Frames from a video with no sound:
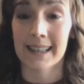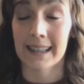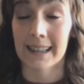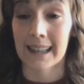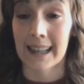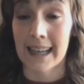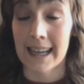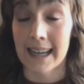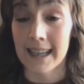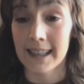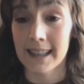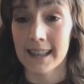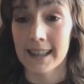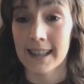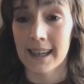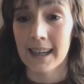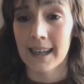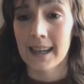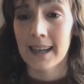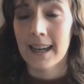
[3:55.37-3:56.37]
least
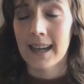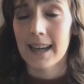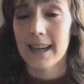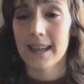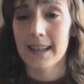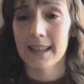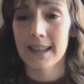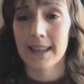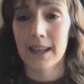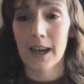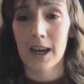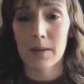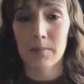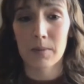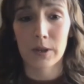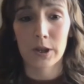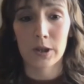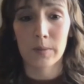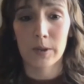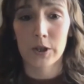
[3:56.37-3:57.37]
is um,
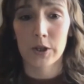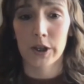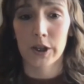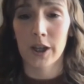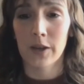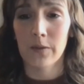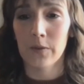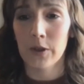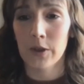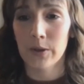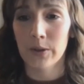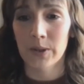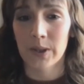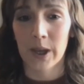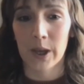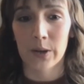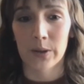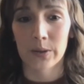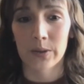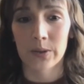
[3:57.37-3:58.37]
a little bit tricky for those
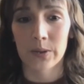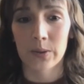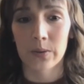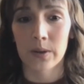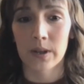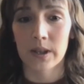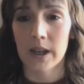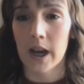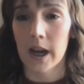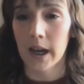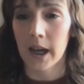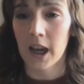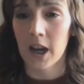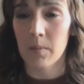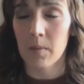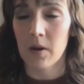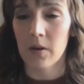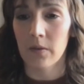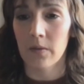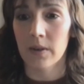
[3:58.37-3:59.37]
kiddos or talking
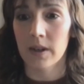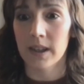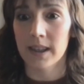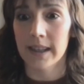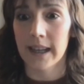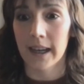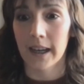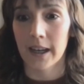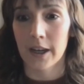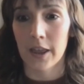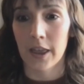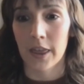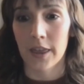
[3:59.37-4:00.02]
about first, second, and